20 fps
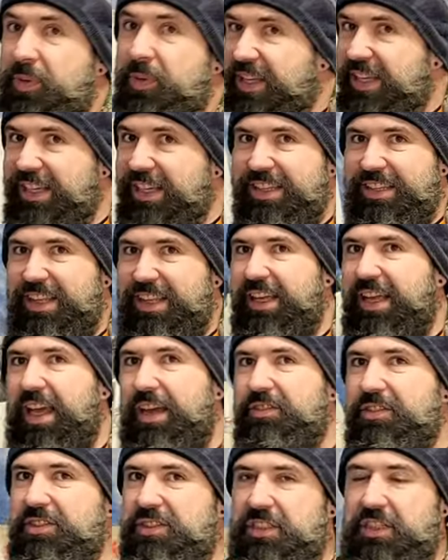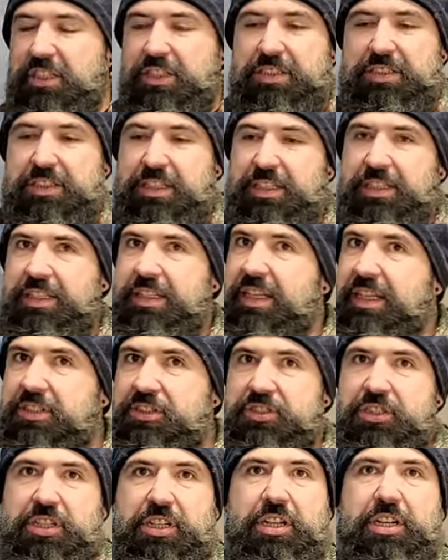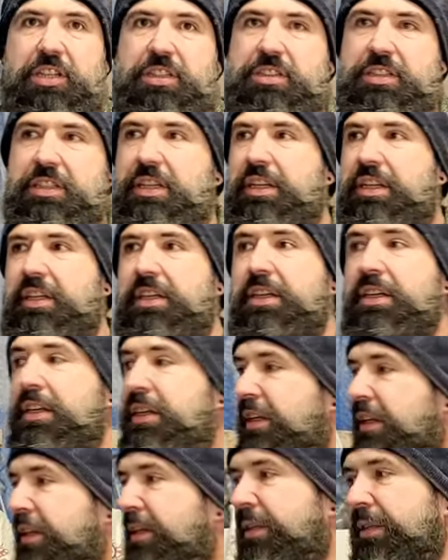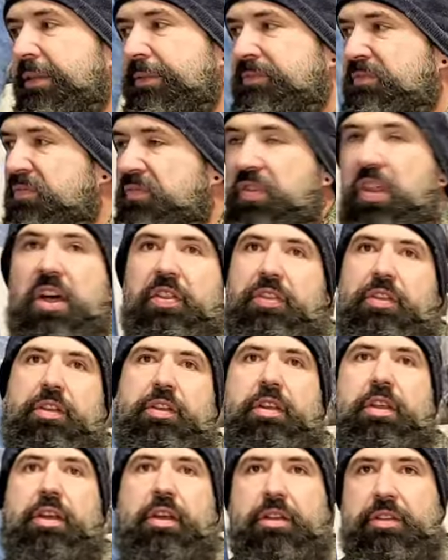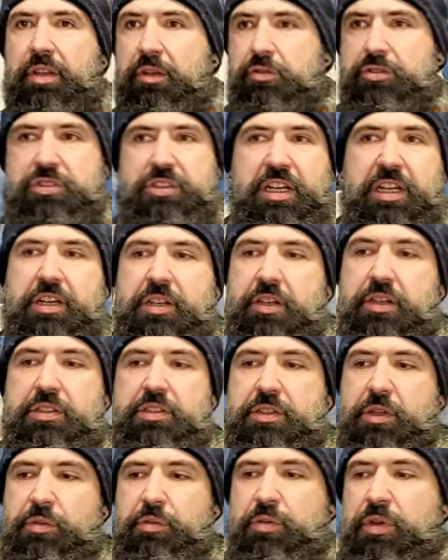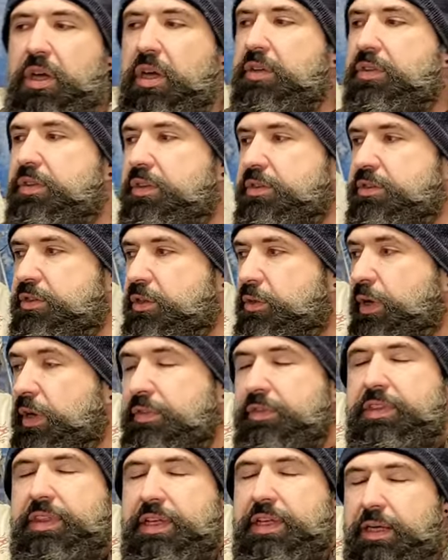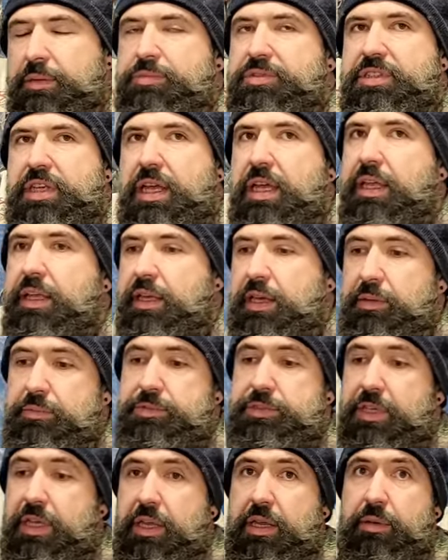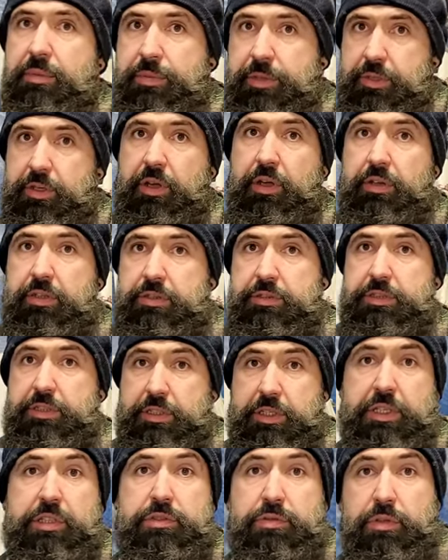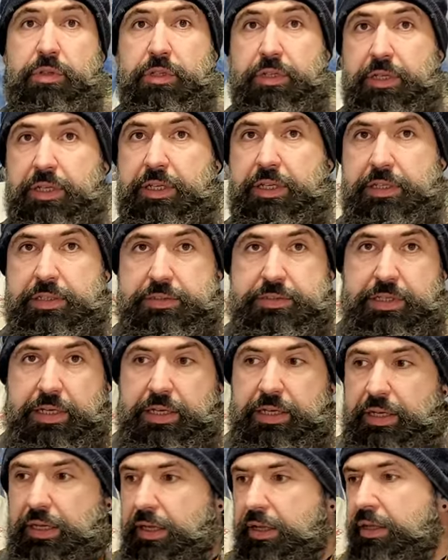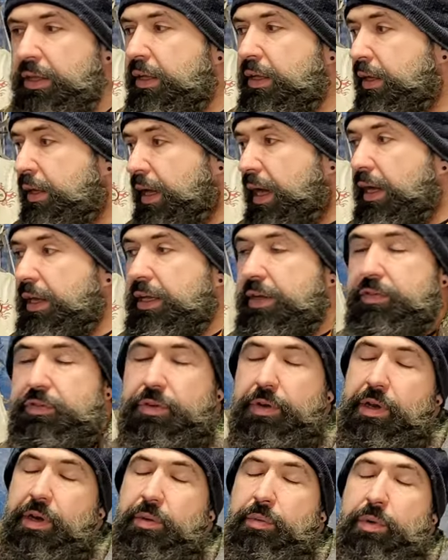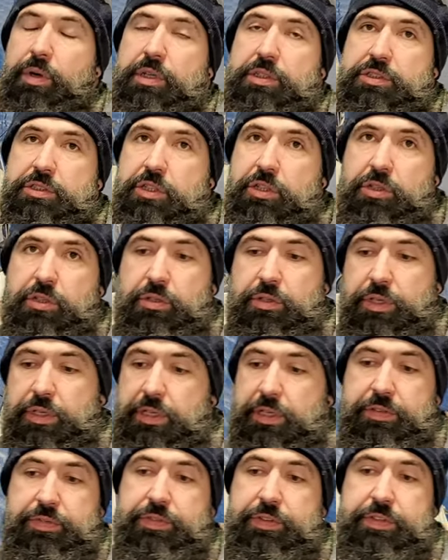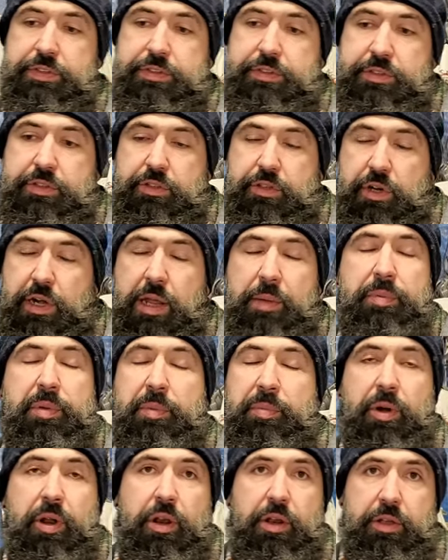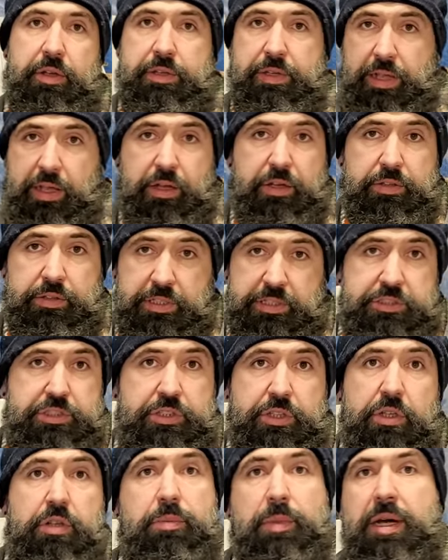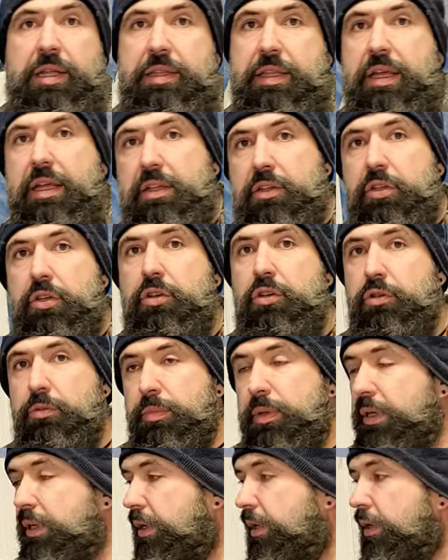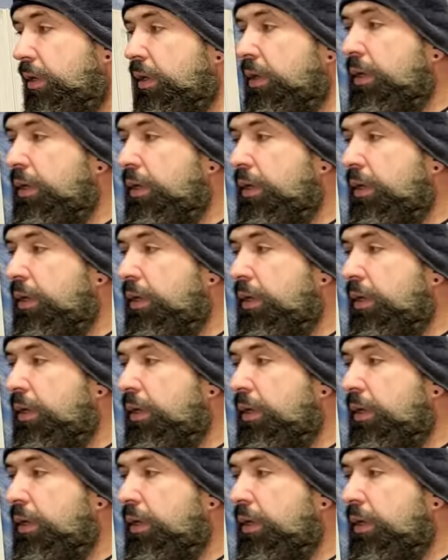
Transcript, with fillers: me. They haven't sent us any t-shirts, any nothing no stickers no nothing so everything i'm saying i'm saying because it is what it is i i give credit where it's due and if it's a crappy product i'll let you know about that too but uh,